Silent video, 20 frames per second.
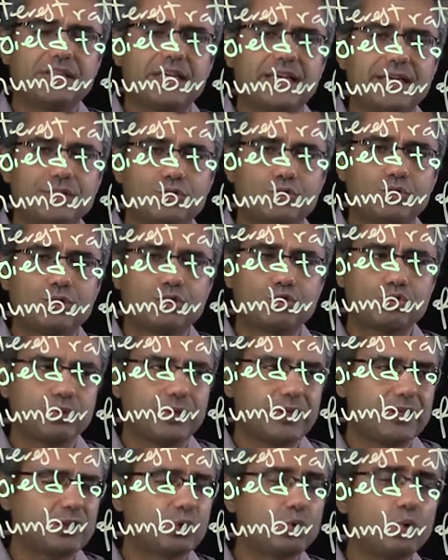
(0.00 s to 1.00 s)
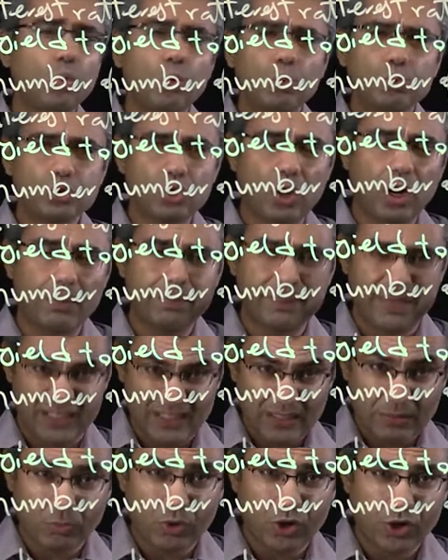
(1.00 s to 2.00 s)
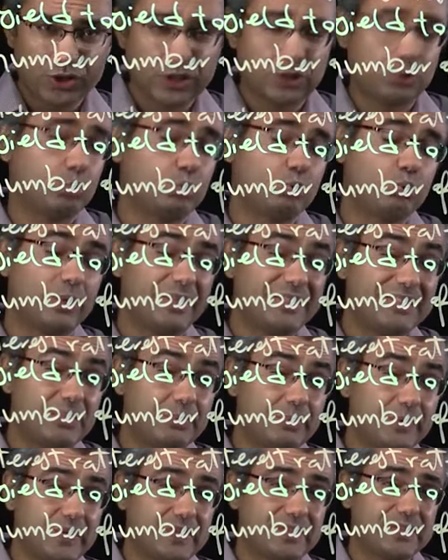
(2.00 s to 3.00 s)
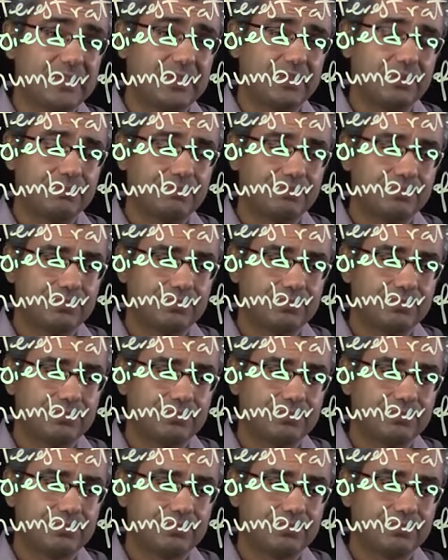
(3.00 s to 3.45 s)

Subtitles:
the interest rate goes up in the market to 20%.